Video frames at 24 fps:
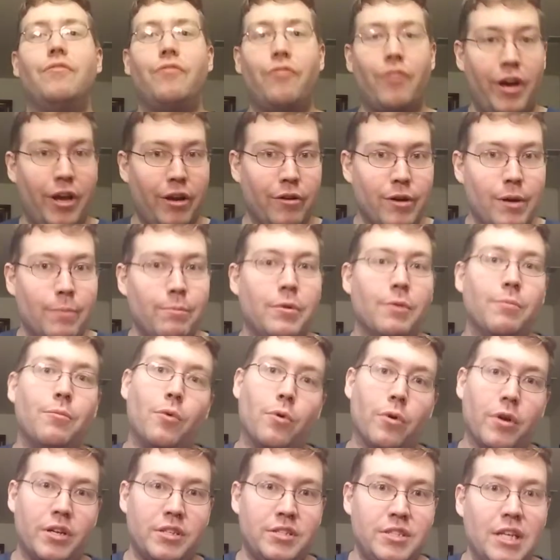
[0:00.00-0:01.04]
Fire Emblem
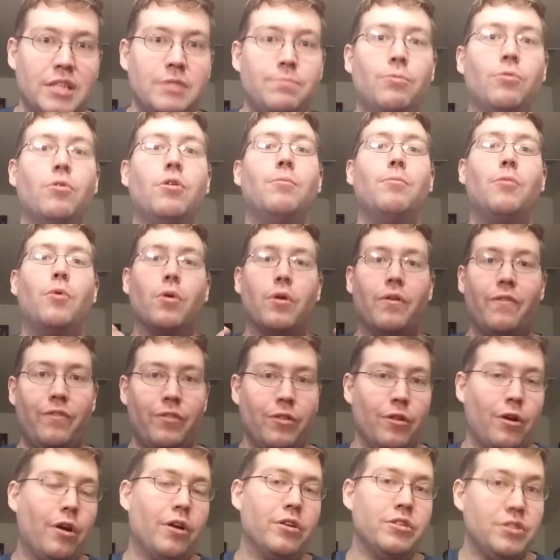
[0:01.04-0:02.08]
more accessible and more
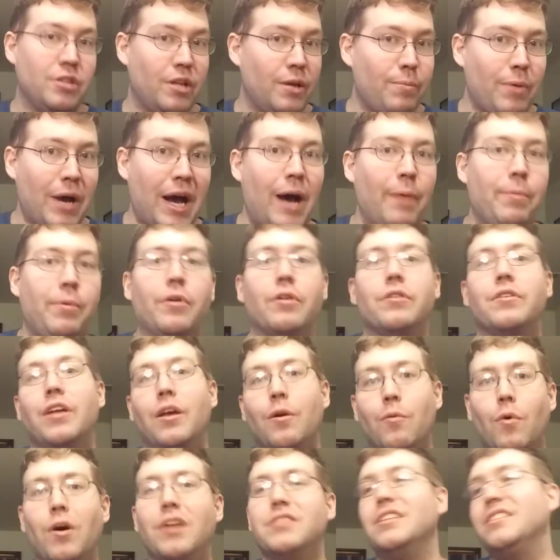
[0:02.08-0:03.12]
largely popular than
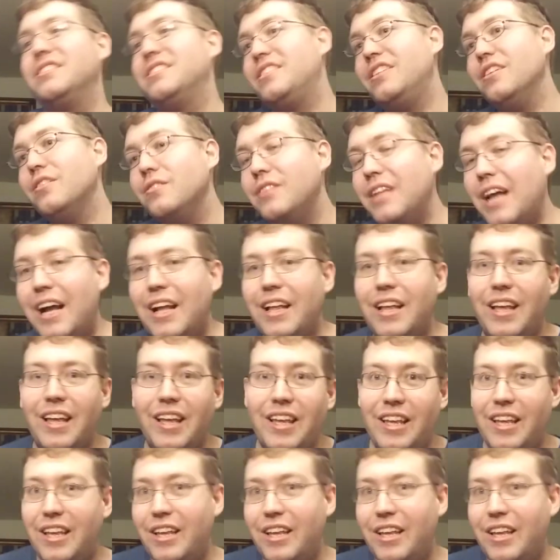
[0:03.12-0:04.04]
it was. It's still not